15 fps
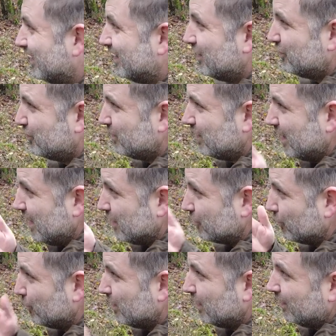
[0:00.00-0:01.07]
this tree
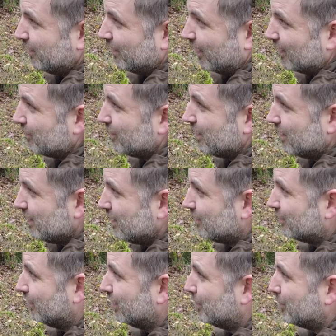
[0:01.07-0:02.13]
is really nice. It
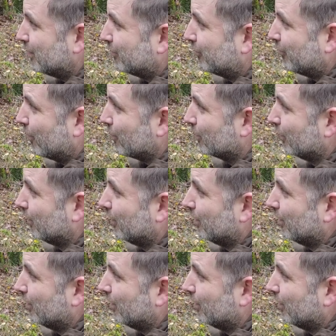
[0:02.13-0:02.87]
needs a little bit of fog.